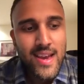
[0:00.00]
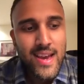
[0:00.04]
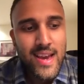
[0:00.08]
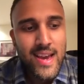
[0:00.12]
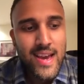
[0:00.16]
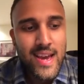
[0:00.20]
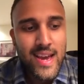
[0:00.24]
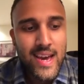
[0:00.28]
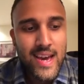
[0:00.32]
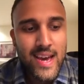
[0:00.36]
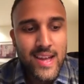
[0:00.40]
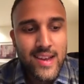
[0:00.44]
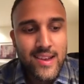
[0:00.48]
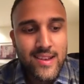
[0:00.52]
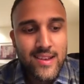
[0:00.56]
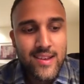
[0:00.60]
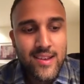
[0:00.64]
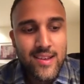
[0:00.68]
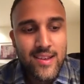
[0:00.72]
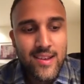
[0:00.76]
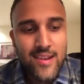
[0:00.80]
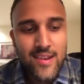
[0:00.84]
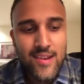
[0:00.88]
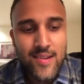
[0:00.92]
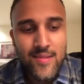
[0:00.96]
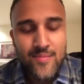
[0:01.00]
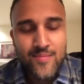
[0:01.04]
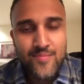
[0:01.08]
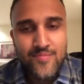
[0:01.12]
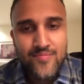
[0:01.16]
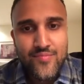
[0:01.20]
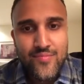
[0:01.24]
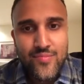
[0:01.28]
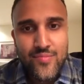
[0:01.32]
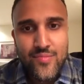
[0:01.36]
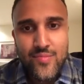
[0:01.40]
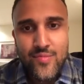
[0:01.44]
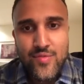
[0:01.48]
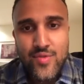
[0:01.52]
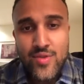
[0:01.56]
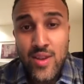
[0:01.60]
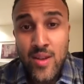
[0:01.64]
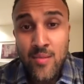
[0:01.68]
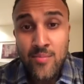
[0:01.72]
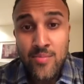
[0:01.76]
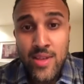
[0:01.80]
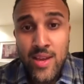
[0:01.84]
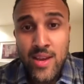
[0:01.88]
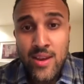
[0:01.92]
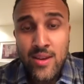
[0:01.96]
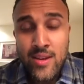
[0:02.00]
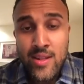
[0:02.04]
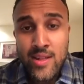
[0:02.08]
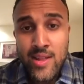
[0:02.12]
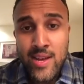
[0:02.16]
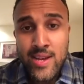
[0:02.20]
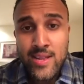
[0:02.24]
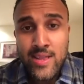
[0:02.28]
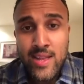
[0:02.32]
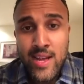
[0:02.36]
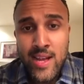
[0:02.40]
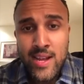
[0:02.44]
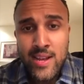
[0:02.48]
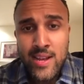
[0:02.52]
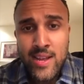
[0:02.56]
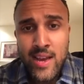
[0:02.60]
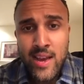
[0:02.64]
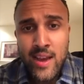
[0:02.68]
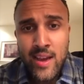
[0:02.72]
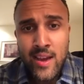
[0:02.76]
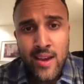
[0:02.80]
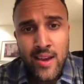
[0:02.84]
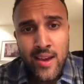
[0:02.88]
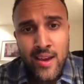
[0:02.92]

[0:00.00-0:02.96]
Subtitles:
and something clicked that day.